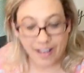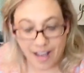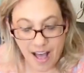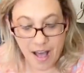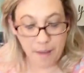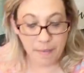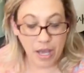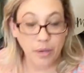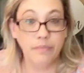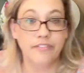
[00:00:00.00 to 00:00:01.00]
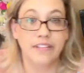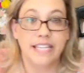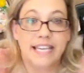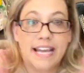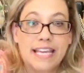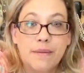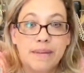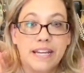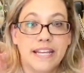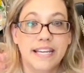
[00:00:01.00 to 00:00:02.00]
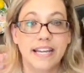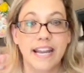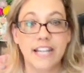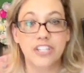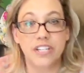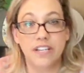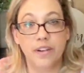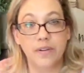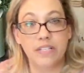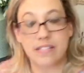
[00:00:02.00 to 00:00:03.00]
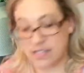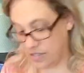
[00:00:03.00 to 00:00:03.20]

Hopefully, I keep getting connection notices,